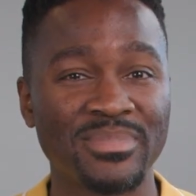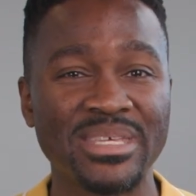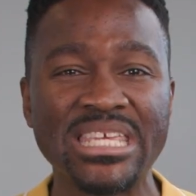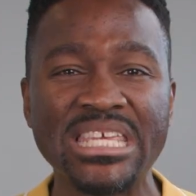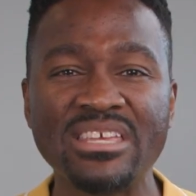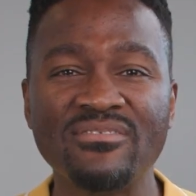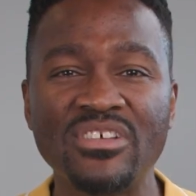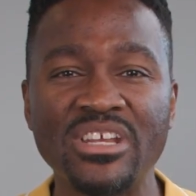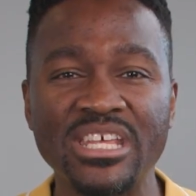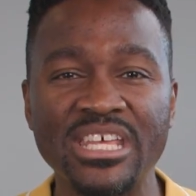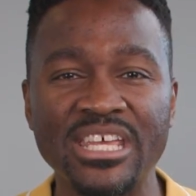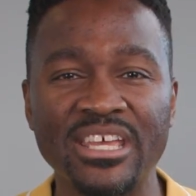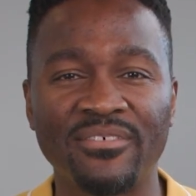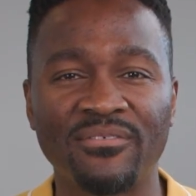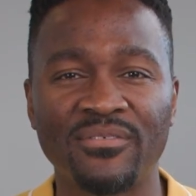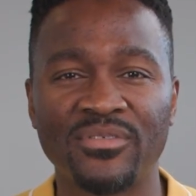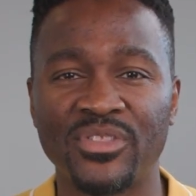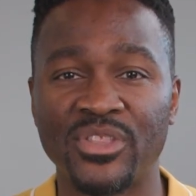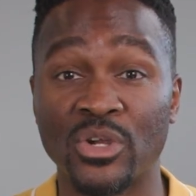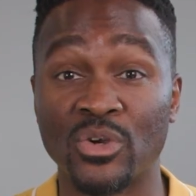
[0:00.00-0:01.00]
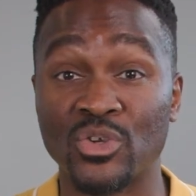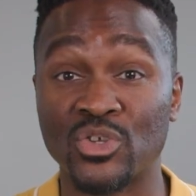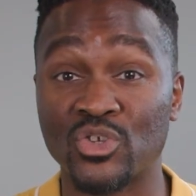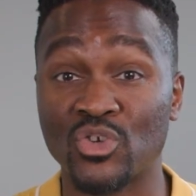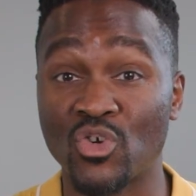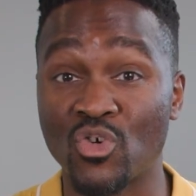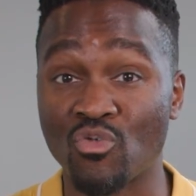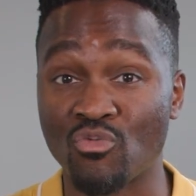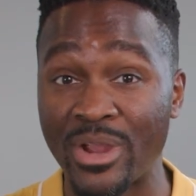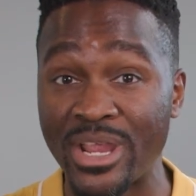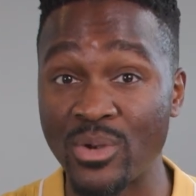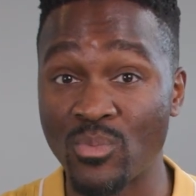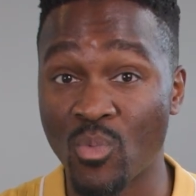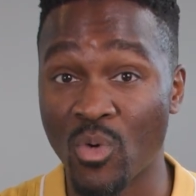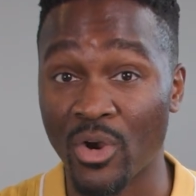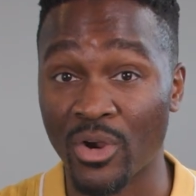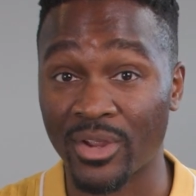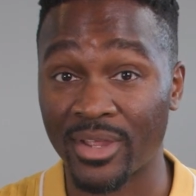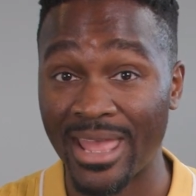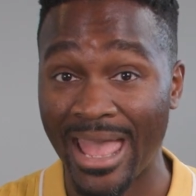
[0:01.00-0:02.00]
even if there's great
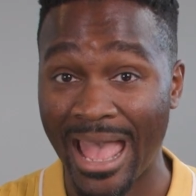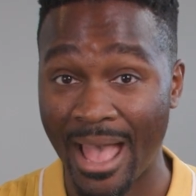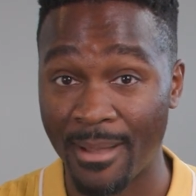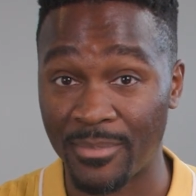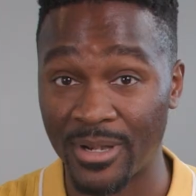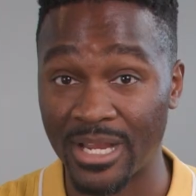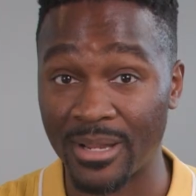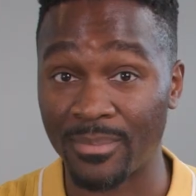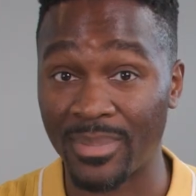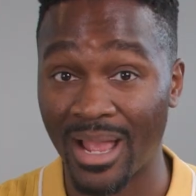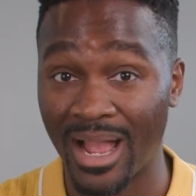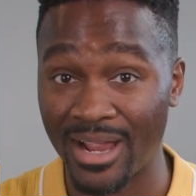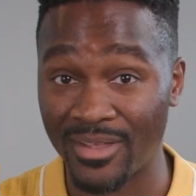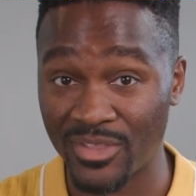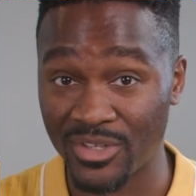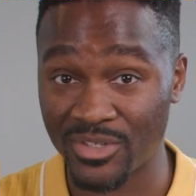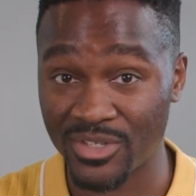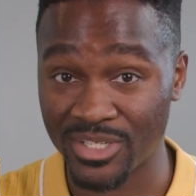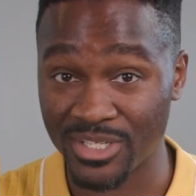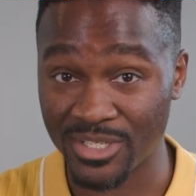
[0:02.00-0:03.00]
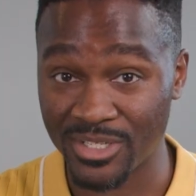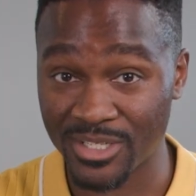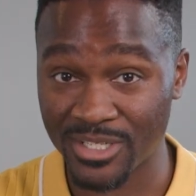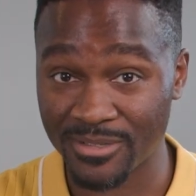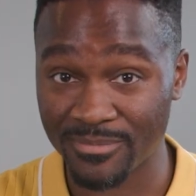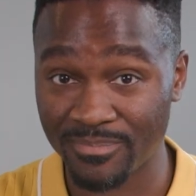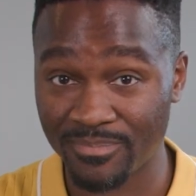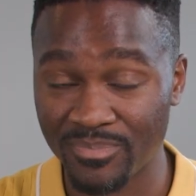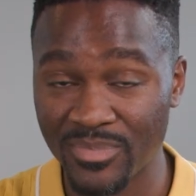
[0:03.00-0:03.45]
work happening behind the scenes.